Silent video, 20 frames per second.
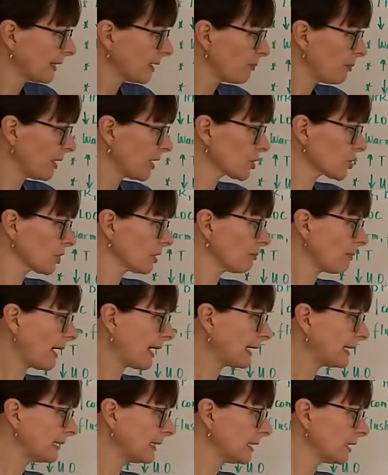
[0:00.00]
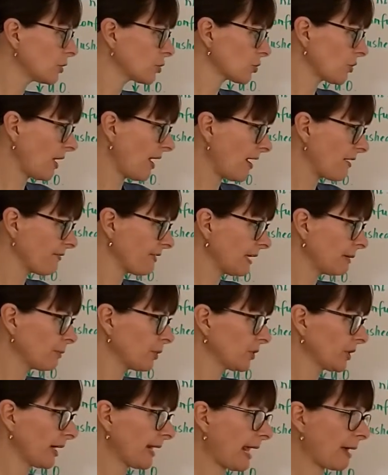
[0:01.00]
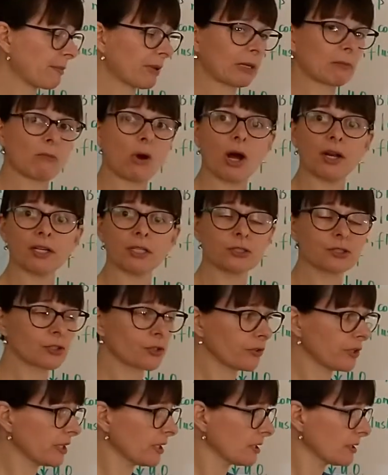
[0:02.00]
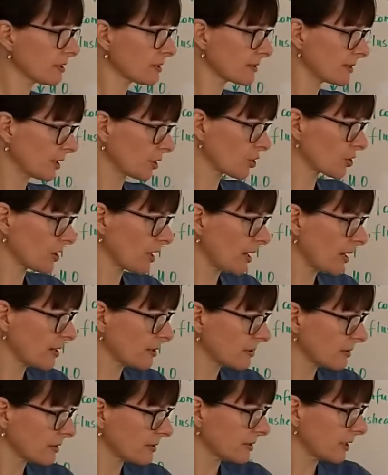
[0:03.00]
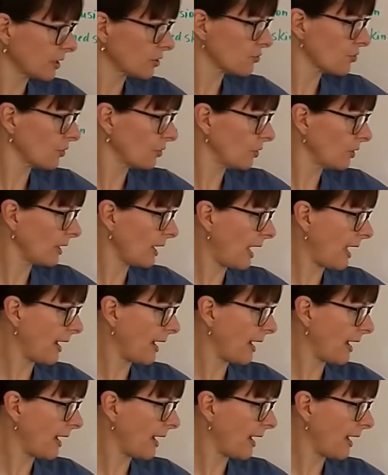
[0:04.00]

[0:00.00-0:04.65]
The patient might need to have hemodynamic monitoring, such as a central